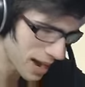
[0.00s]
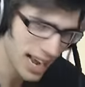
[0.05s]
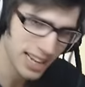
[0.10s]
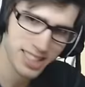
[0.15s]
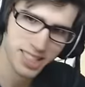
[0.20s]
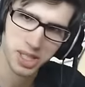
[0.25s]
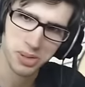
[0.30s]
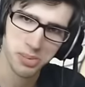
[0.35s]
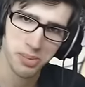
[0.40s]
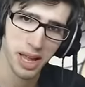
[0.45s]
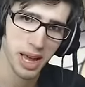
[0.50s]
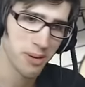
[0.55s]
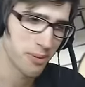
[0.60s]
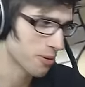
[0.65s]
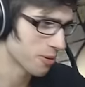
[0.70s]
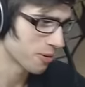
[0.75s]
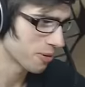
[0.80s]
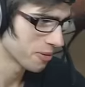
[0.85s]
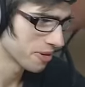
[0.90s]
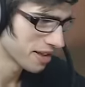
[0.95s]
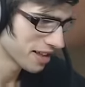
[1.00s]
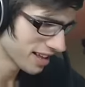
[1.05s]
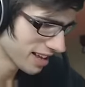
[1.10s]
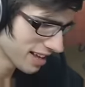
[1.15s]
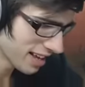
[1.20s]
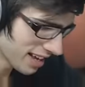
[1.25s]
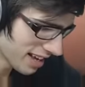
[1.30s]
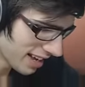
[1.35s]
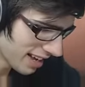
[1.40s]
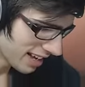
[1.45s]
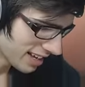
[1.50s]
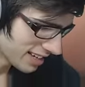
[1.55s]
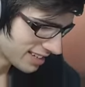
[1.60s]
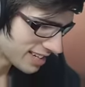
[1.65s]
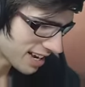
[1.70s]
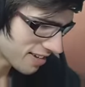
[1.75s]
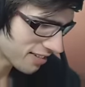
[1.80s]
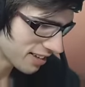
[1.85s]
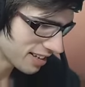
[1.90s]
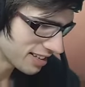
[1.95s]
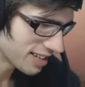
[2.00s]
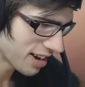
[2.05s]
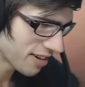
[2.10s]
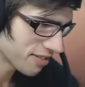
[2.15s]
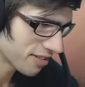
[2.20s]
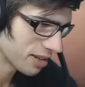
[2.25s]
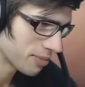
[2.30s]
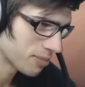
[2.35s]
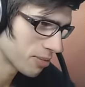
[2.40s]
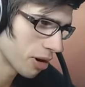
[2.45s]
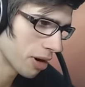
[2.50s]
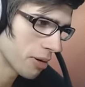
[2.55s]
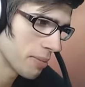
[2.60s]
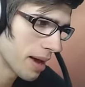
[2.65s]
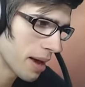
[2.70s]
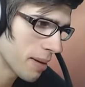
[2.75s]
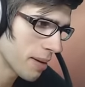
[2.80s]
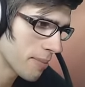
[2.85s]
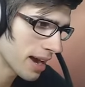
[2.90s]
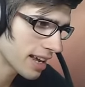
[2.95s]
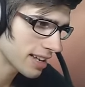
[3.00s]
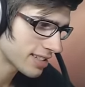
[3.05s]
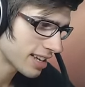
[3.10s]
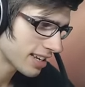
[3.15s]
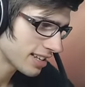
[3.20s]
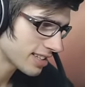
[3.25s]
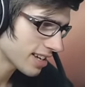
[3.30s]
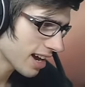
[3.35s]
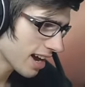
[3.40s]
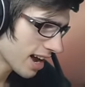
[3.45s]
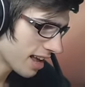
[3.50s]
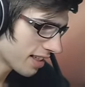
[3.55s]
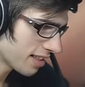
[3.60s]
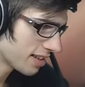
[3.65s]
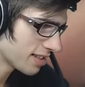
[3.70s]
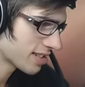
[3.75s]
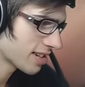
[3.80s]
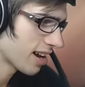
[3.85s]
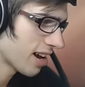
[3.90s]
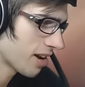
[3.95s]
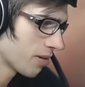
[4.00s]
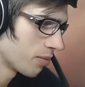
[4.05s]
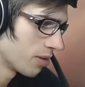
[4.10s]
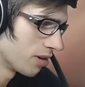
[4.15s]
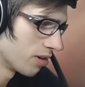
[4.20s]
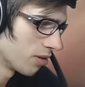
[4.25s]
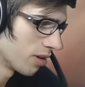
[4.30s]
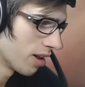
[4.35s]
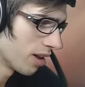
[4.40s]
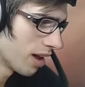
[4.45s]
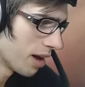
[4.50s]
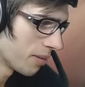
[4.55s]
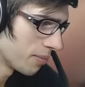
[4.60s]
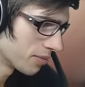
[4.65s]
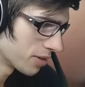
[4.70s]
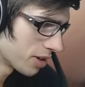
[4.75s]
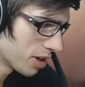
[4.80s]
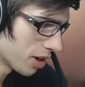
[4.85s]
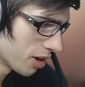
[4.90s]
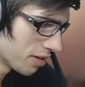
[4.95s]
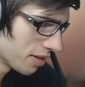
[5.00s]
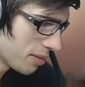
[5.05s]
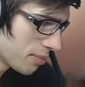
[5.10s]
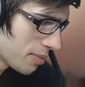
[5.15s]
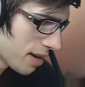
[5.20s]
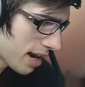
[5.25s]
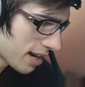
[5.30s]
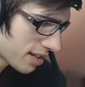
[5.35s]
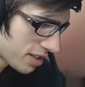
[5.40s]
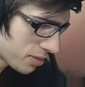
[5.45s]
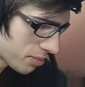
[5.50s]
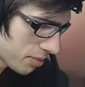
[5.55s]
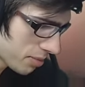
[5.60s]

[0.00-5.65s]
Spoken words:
back display wall. Definitely, definitely. Probably Mega T-Tar and this card will go on the back